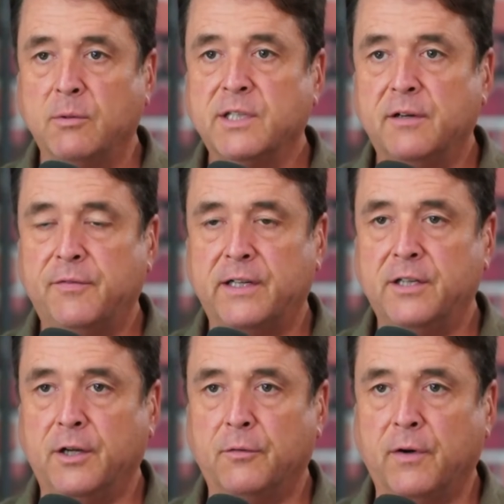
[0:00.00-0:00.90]
is it
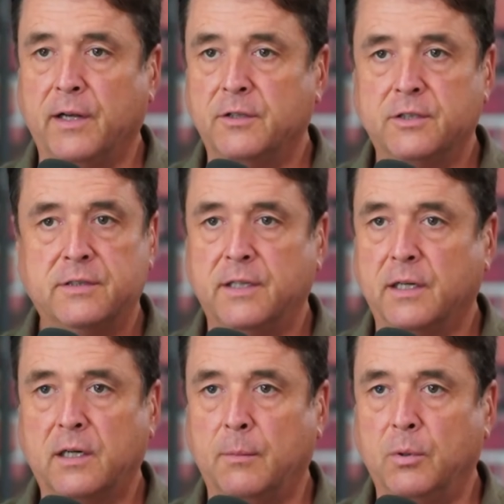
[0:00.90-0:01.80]
affecting your friend just in a
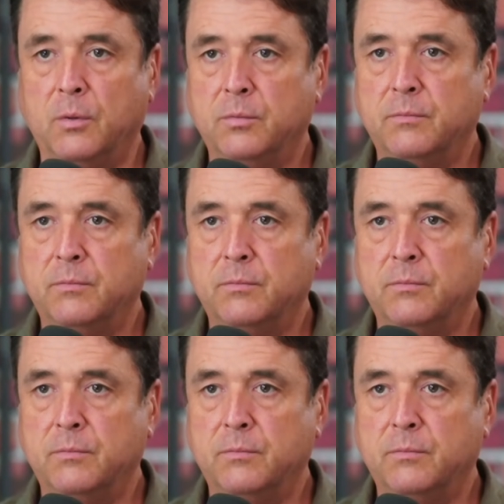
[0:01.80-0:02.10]
couple